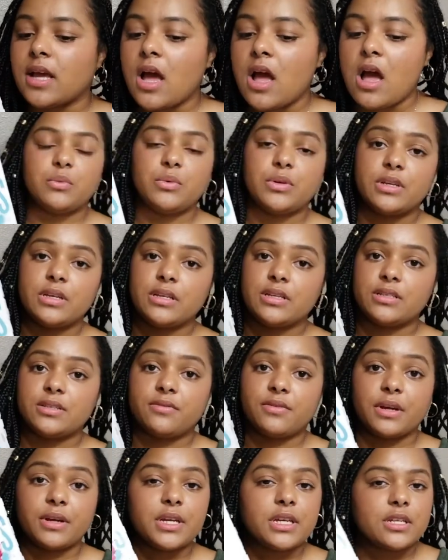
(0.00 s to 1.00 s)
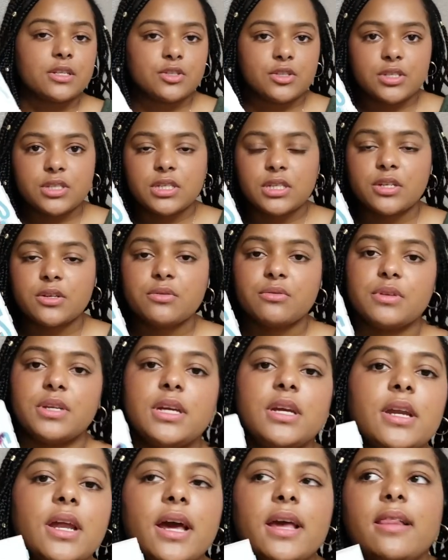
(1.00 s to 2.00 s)
It was very interesting to
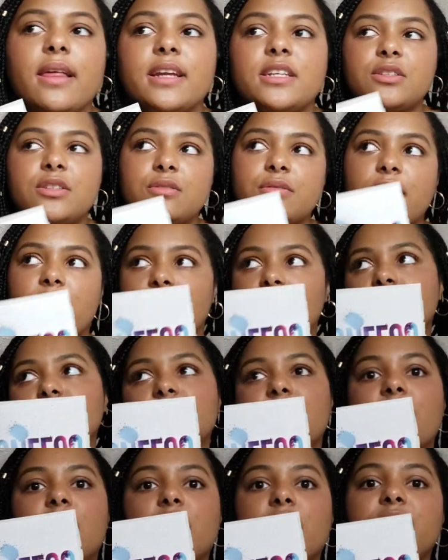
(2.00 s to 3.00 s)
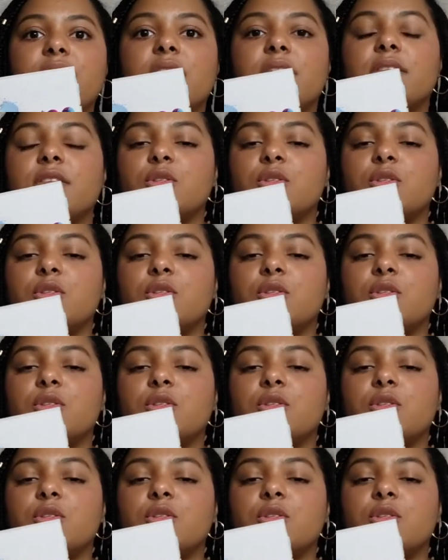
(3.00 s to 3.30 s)
read. I liked the writing style of it.